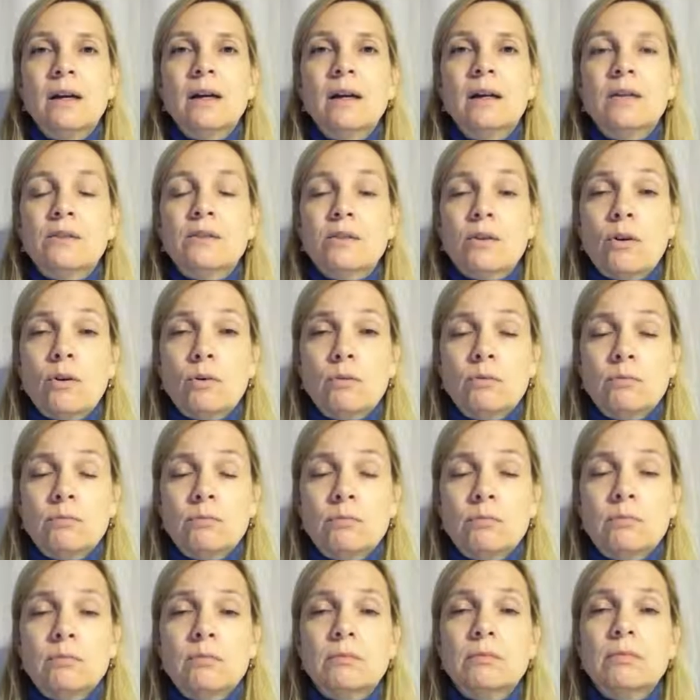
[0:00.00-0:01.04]
So,
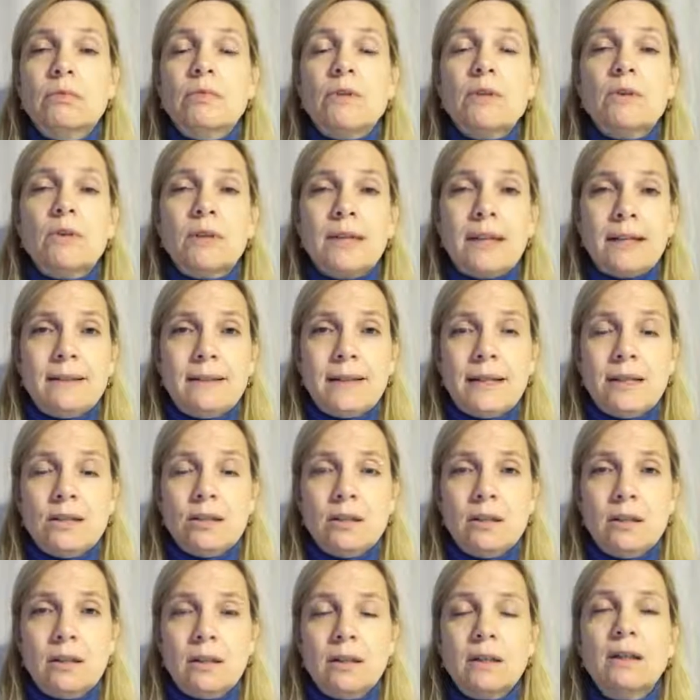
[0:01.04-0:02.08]

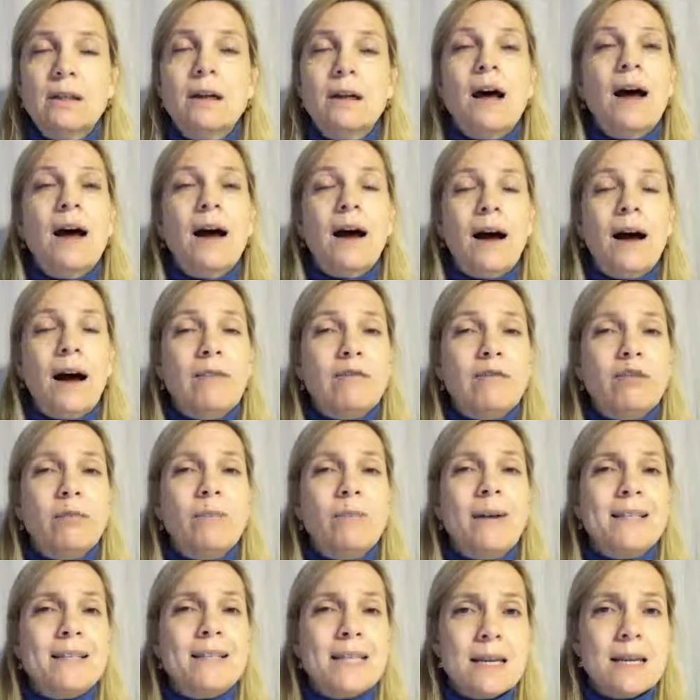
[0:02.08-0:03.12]
reorganization, half of
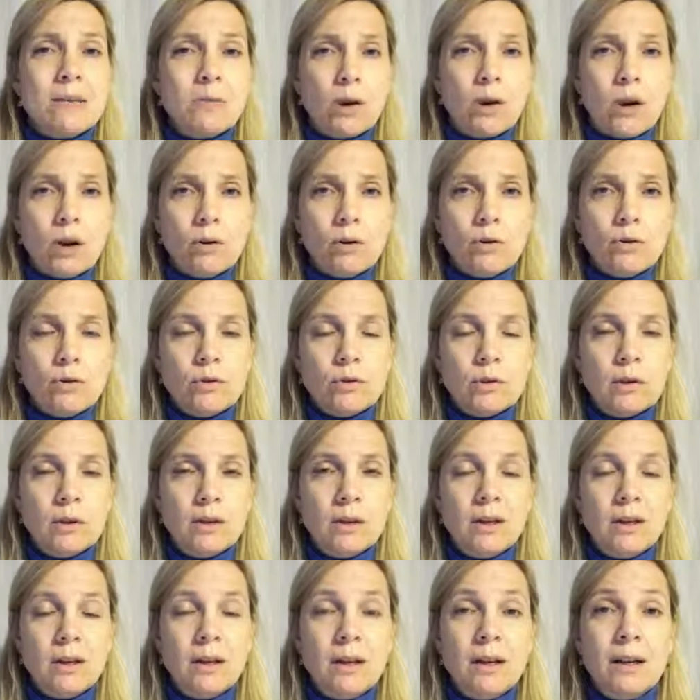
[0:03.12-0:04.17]
my team goes,
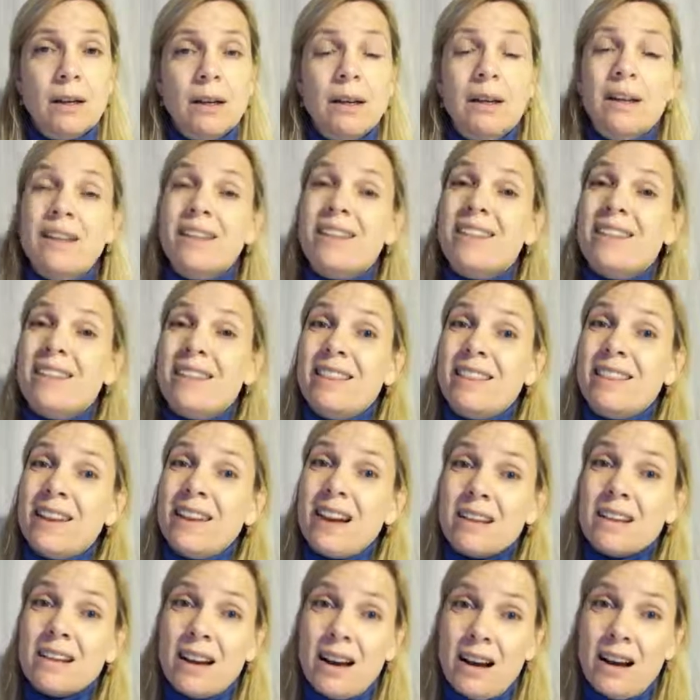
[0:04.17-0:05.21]
the
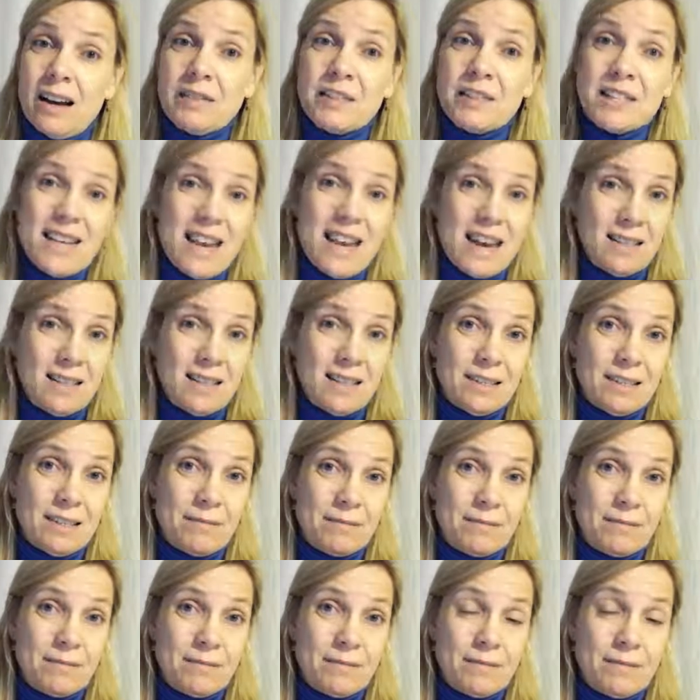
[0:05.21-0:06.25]
other half stays.
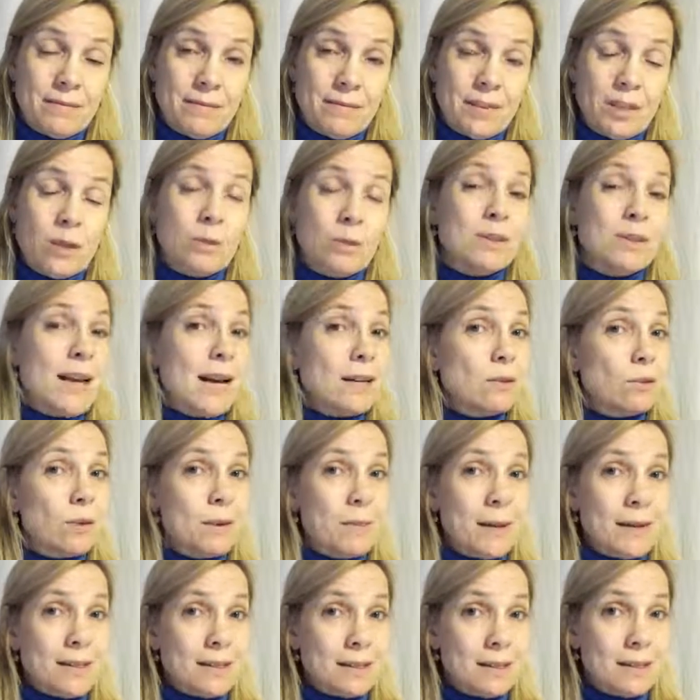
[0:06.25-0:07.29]
So that
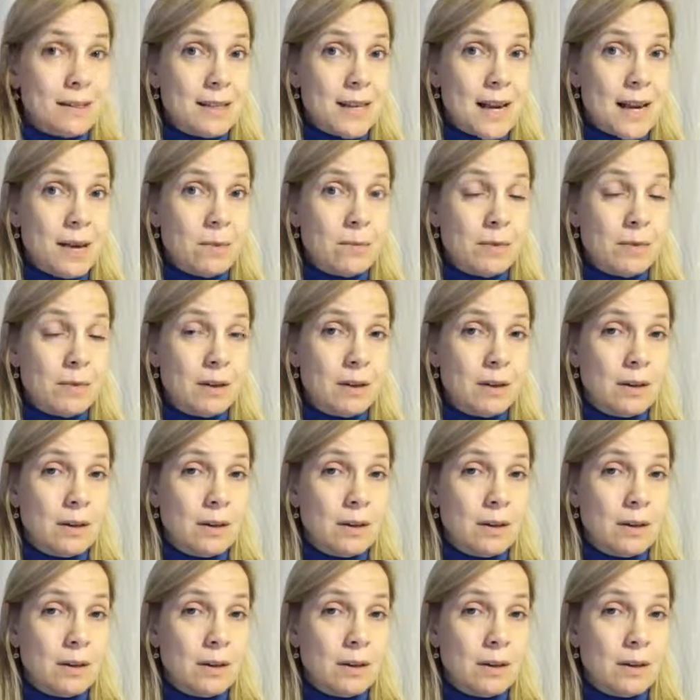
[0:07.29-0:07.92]
remains the same.